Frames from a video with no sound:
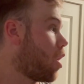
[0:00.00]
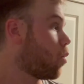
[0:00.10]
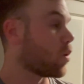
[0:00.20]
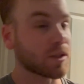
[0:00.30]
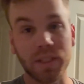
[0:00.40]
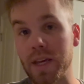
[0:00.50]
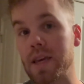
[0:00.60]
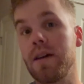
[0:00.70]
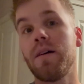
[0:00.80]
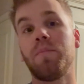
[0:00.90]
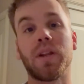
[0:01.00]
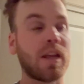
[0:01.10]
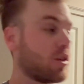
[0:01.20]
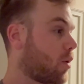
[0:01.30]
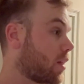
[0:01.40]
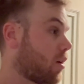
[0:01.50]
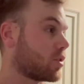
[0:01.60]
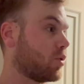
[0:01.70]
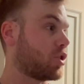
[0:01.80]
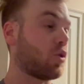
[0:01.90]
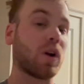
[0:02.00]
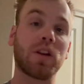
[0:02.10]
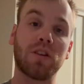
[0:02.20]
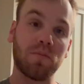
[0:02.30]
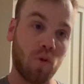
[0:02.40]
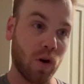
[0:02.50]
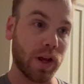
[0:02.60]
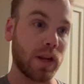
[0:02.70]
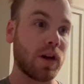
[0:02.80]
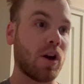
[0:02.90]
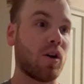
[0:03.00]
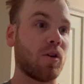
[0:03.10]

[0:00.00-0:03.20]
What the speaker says: We'll see. But either way, long story short, good morning.